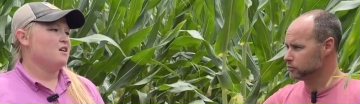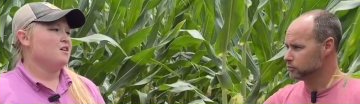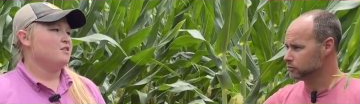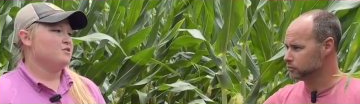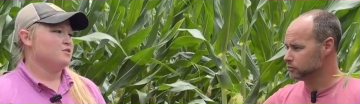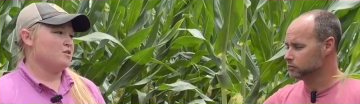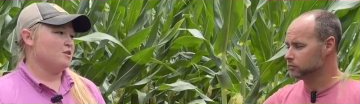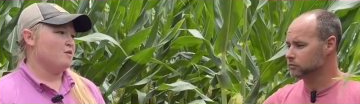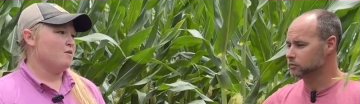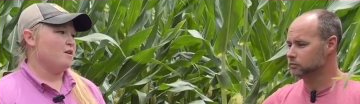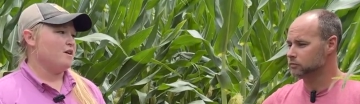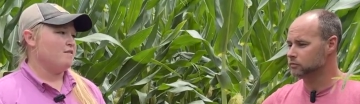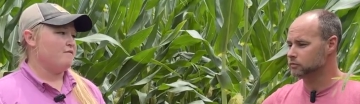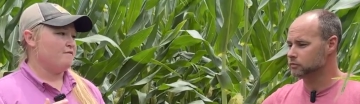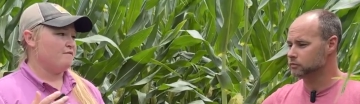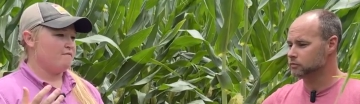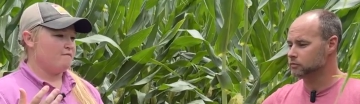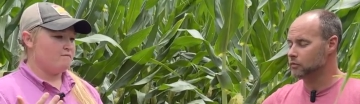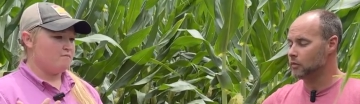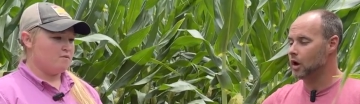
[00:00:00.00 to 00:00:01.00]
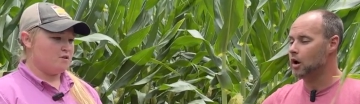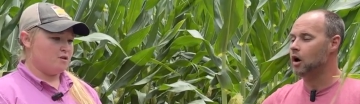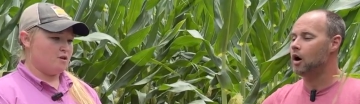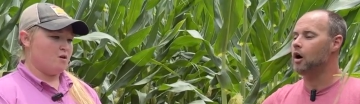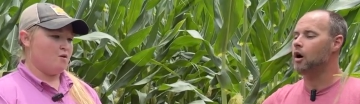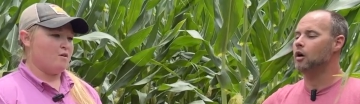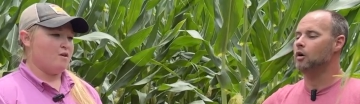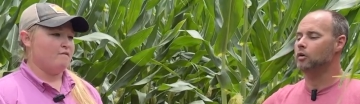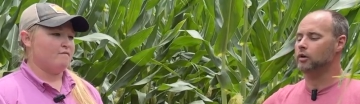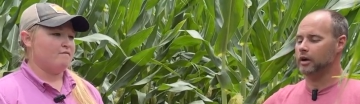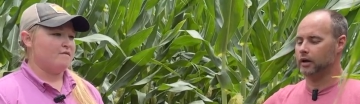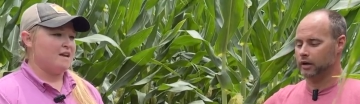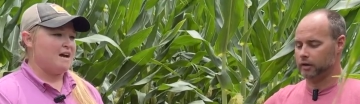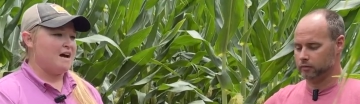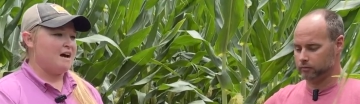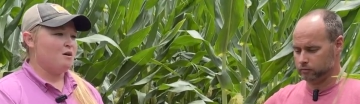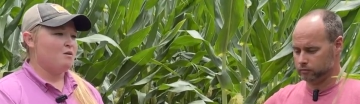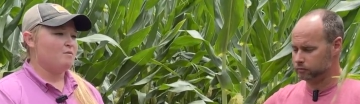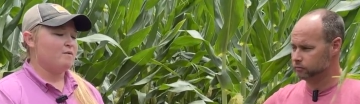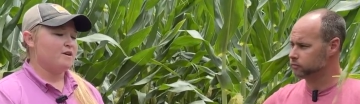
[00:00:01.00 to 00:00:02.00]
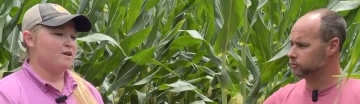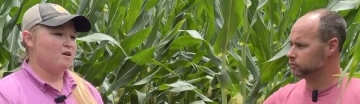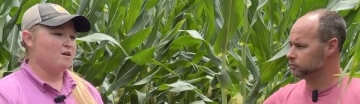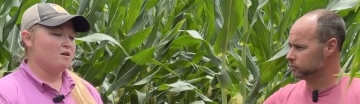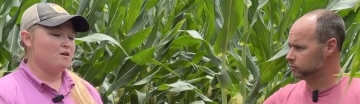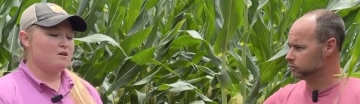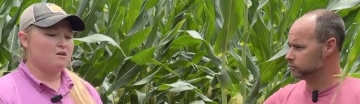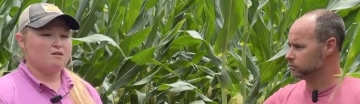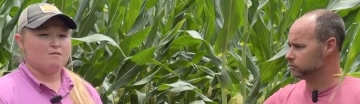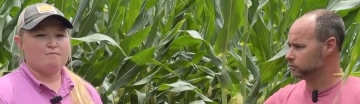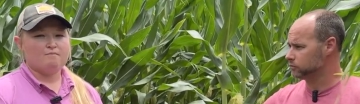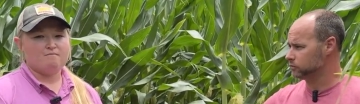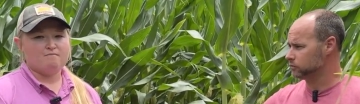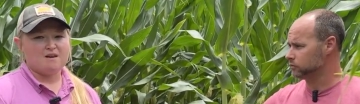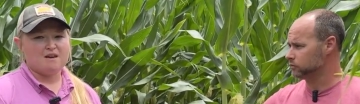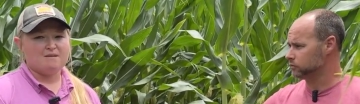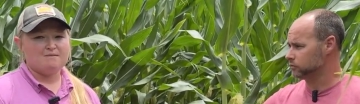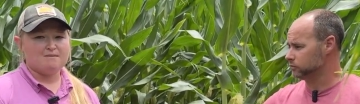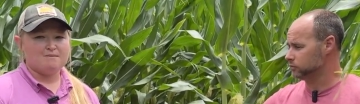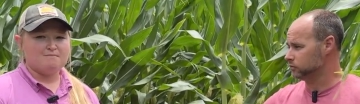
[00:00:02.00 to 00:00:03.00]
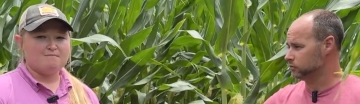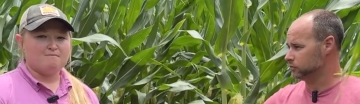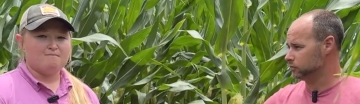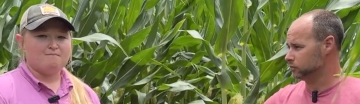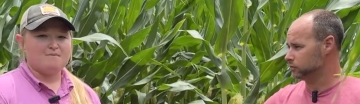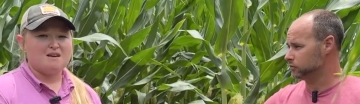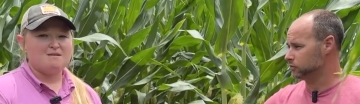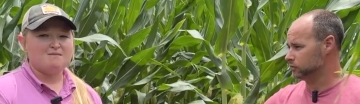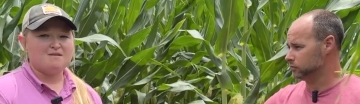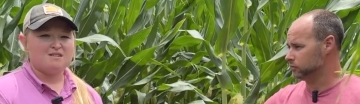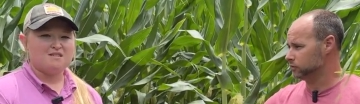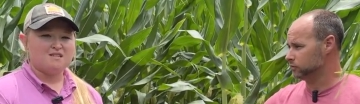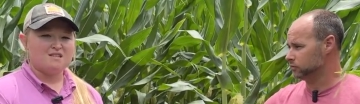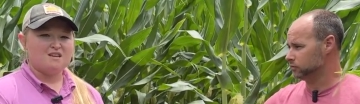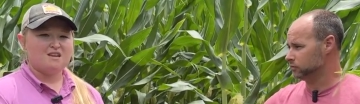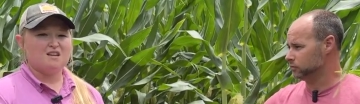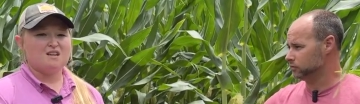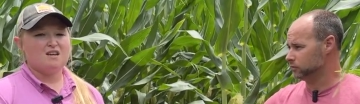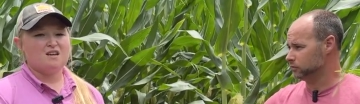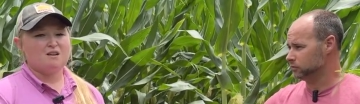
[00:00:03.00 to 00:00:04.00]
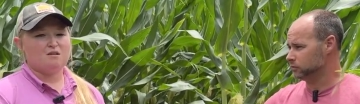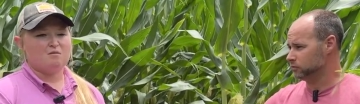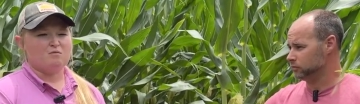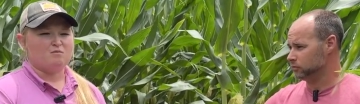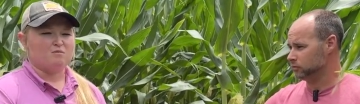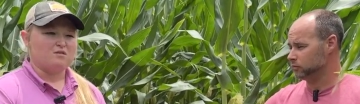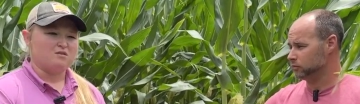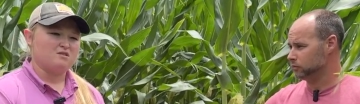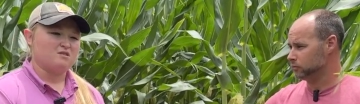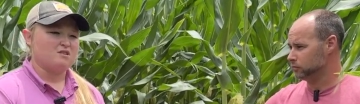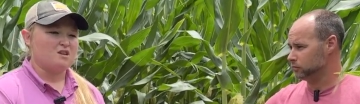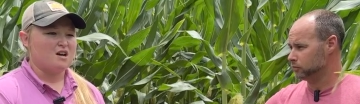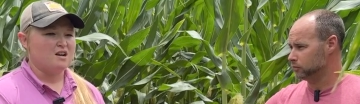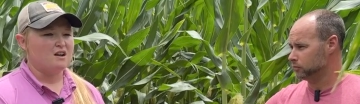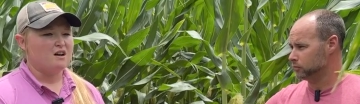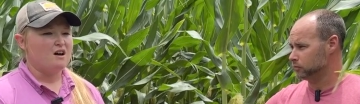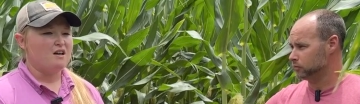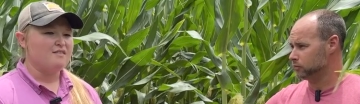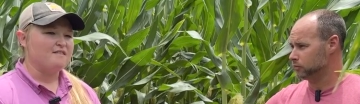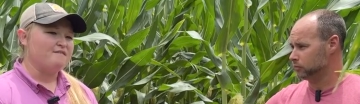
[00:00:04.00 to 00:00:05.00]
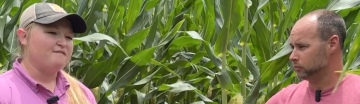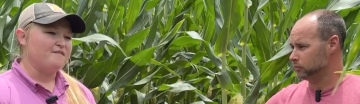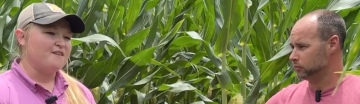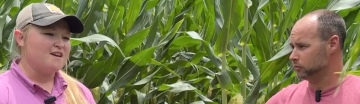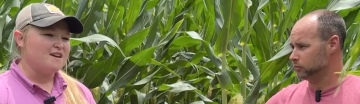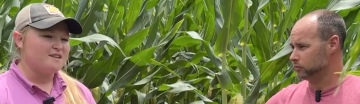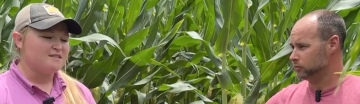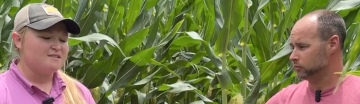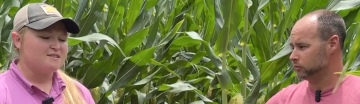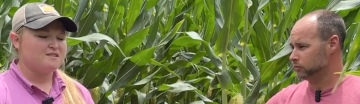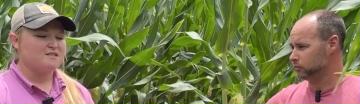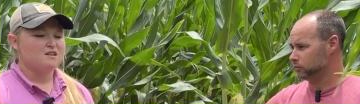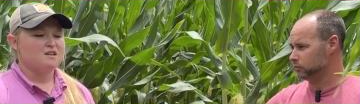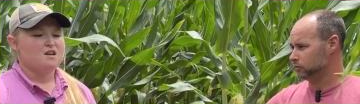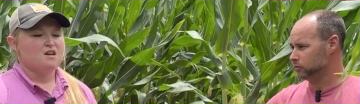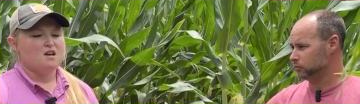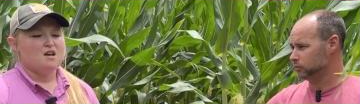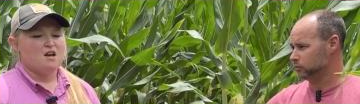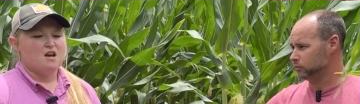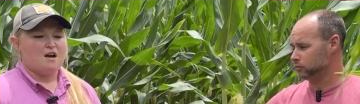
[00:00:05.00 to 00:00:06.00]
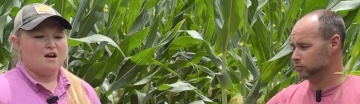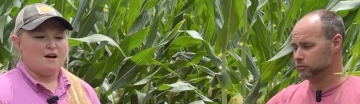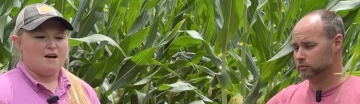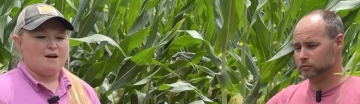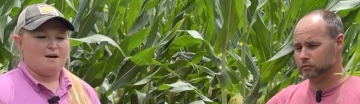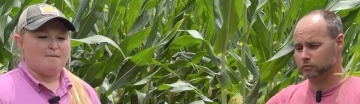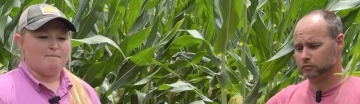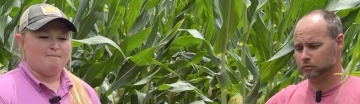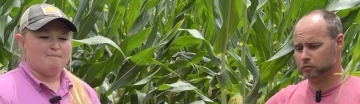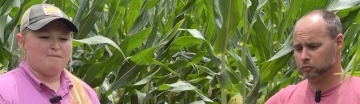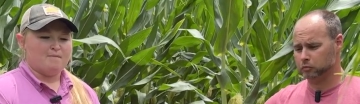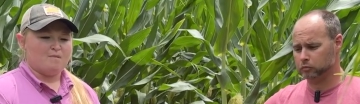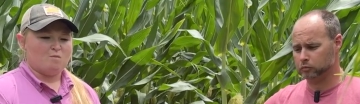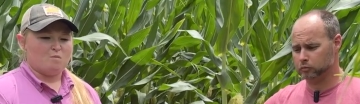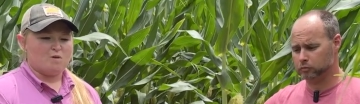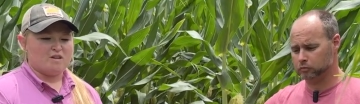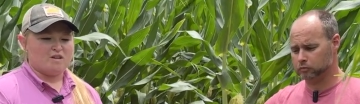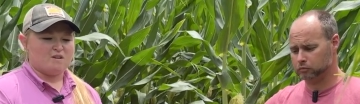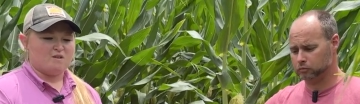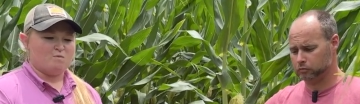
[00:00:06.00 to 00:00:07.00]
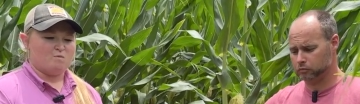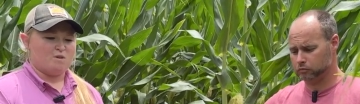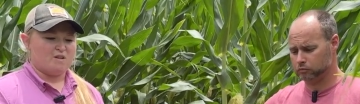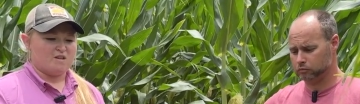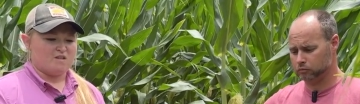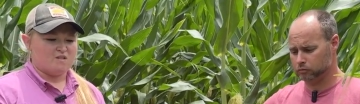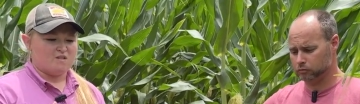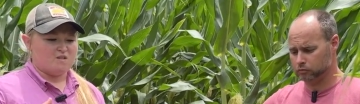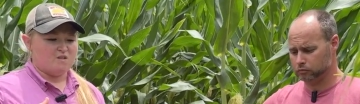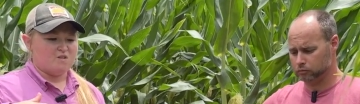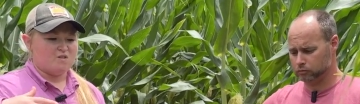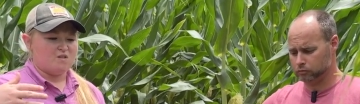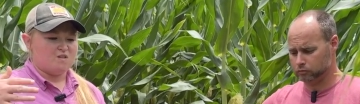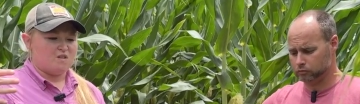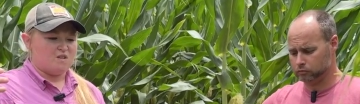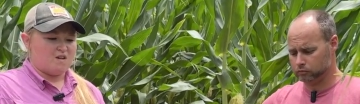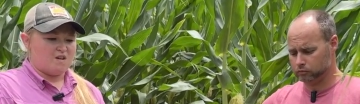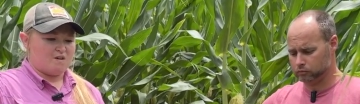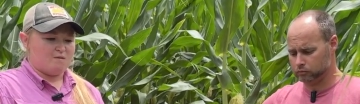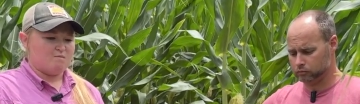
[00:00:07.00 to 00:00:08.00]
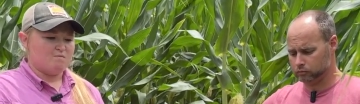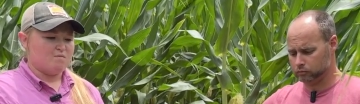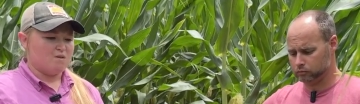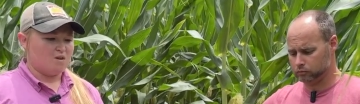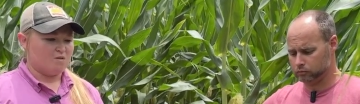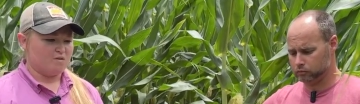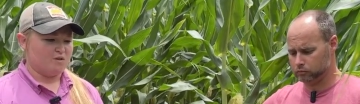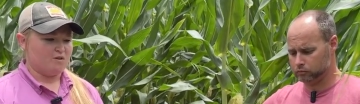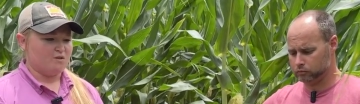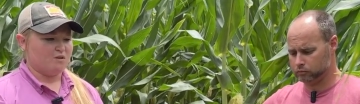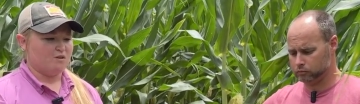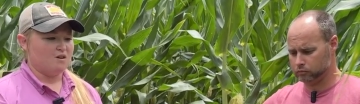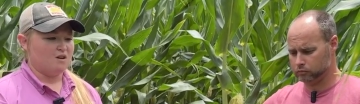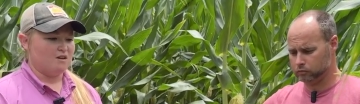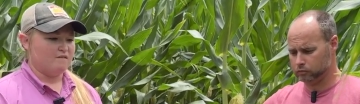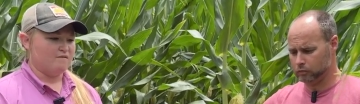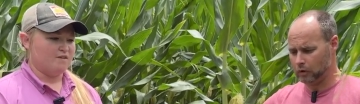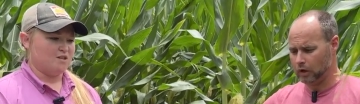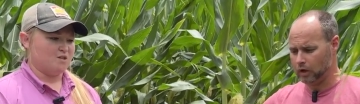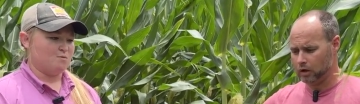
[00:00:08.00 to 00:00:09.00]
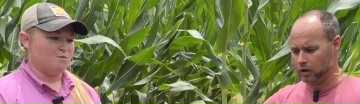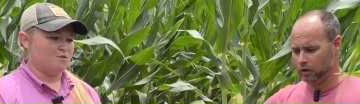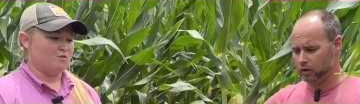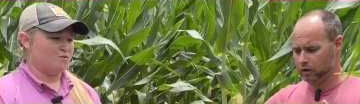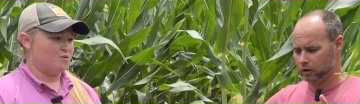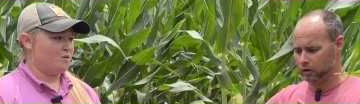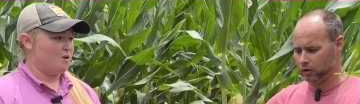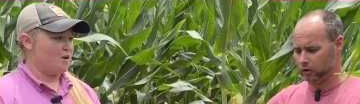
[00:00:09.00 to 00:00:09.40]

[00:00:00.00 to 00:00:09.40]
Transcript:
Speaker 1: So if you know if okay. now we aren't maybe maybe seeing it, we're just kind of on the fence um, we can we can still see a, a return on investment through